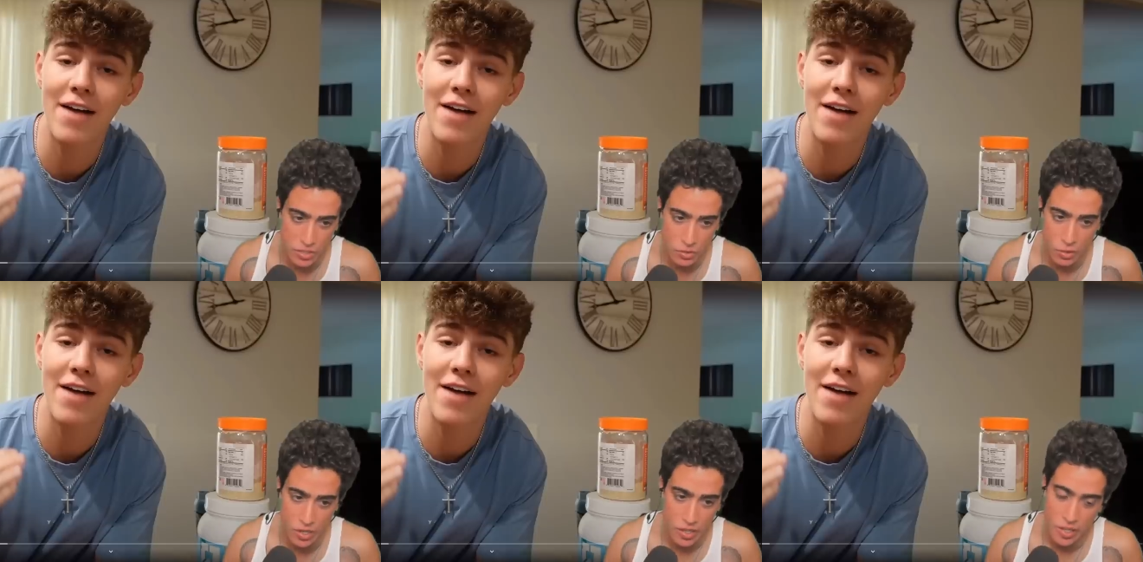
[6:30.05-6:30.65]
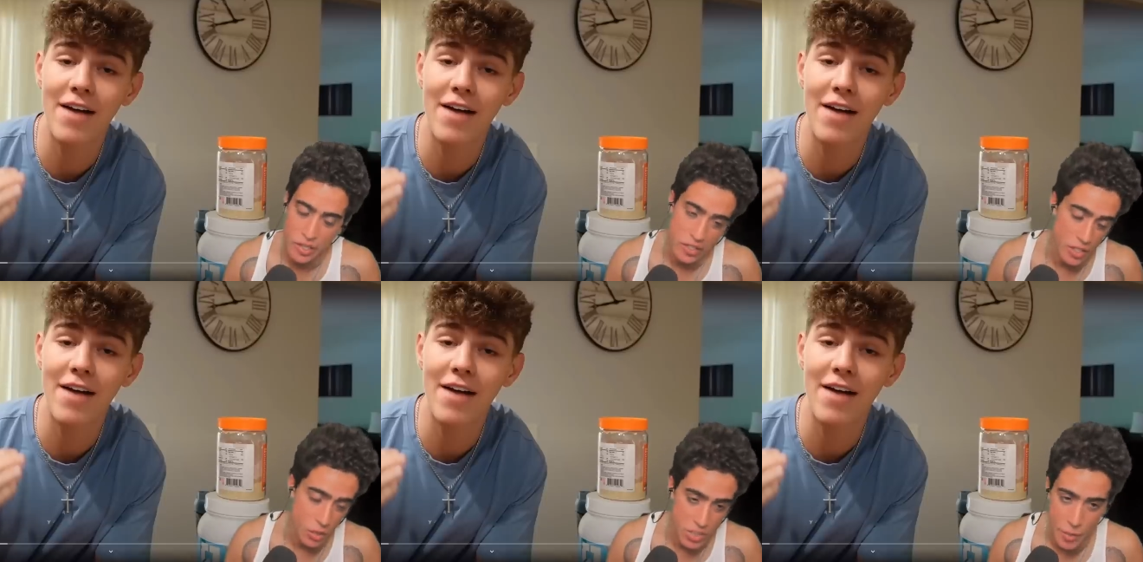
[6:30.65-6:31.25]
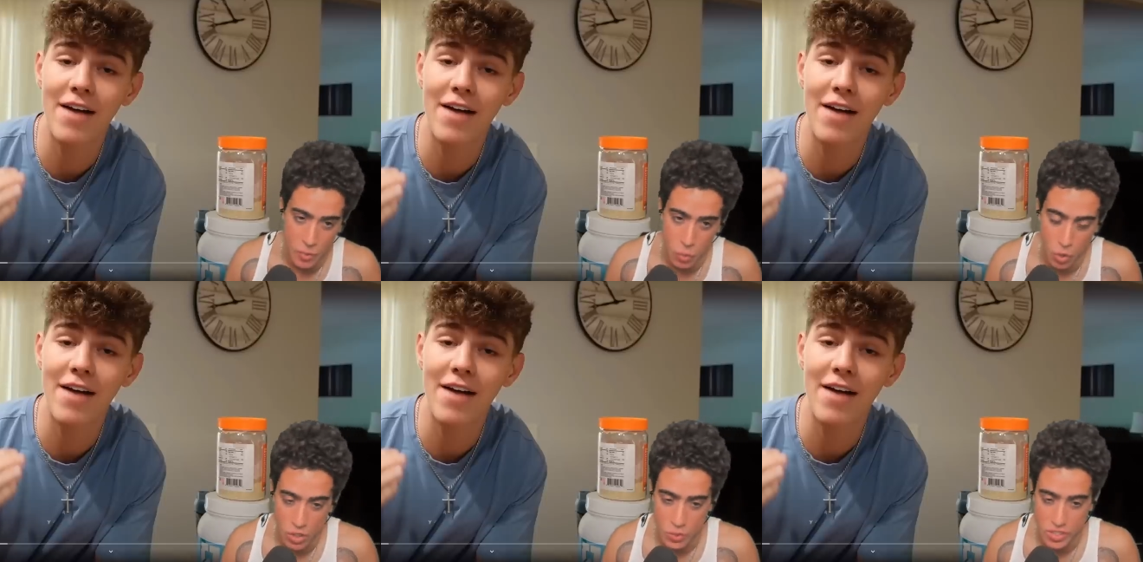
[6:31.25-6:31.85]
Speaker 1: You don't want, you know, what type of
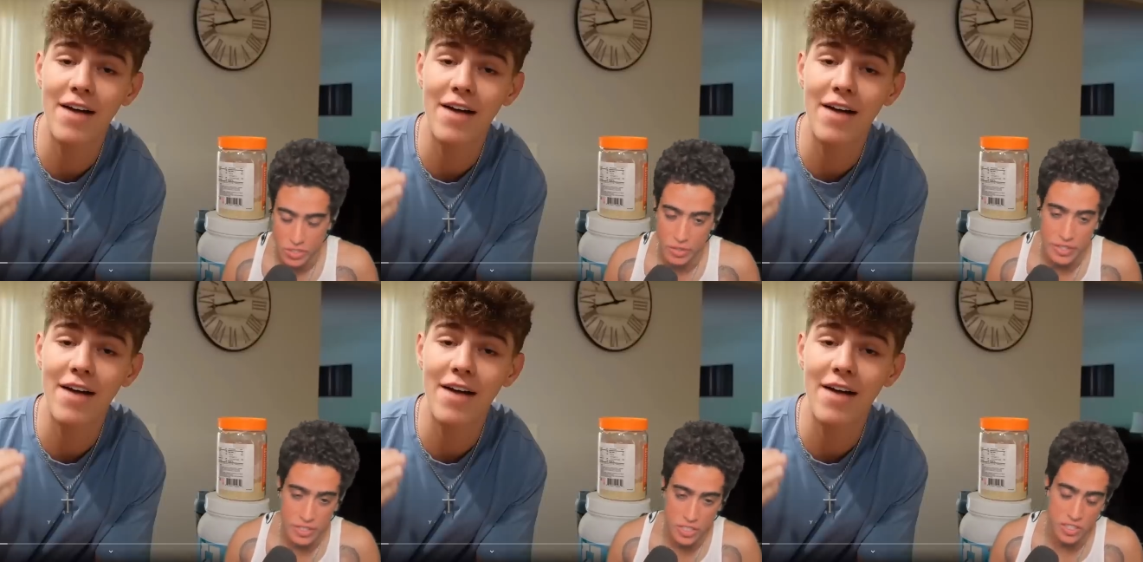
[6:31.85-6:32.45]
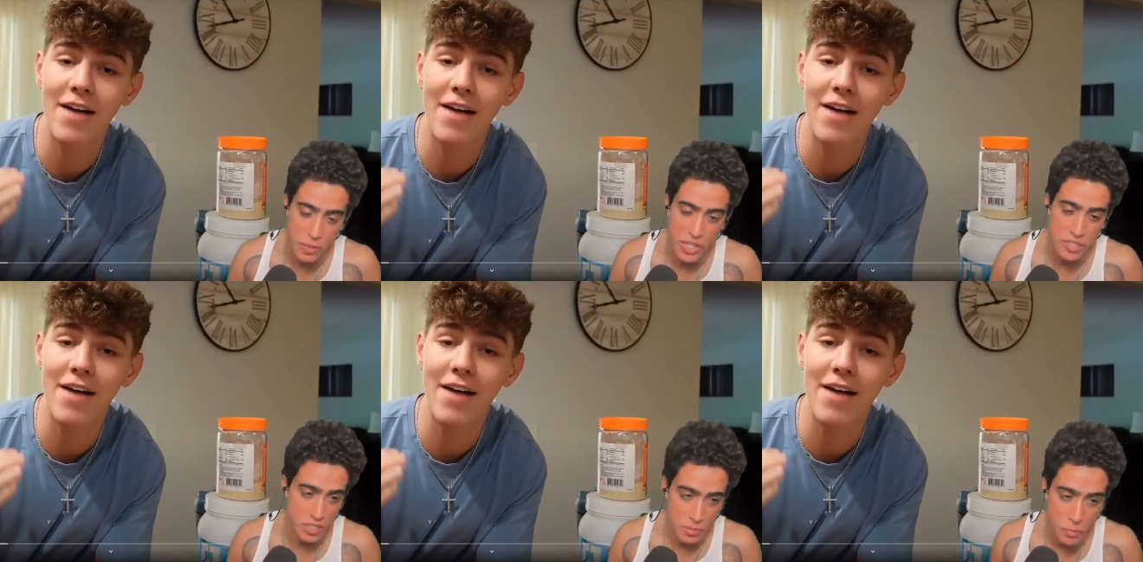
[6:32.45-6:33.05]
water was it grown in? It's basically